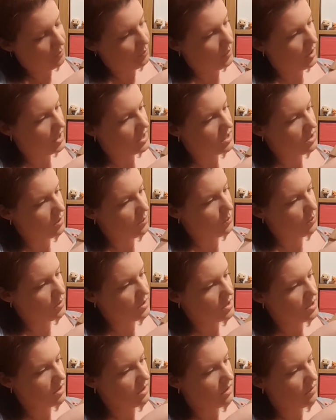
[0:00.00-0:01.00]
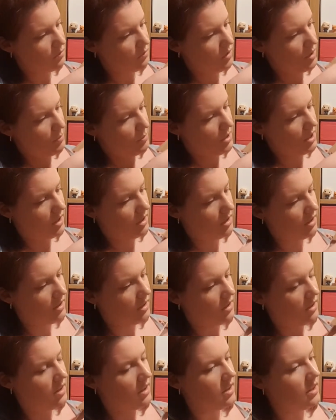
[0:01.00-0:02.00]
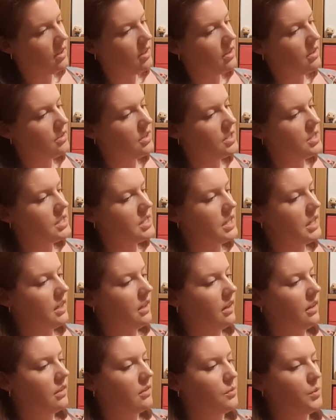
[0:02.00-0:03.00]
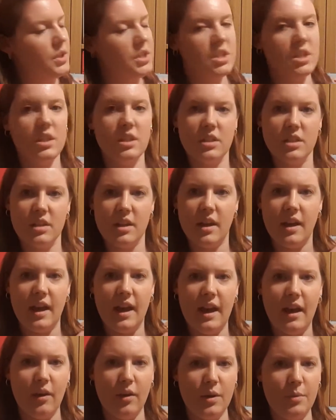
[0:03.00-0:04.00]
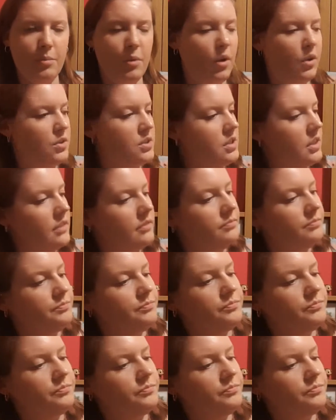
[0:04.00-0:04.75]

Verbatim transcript: but I don't want to rip the sticker which is Harry Potter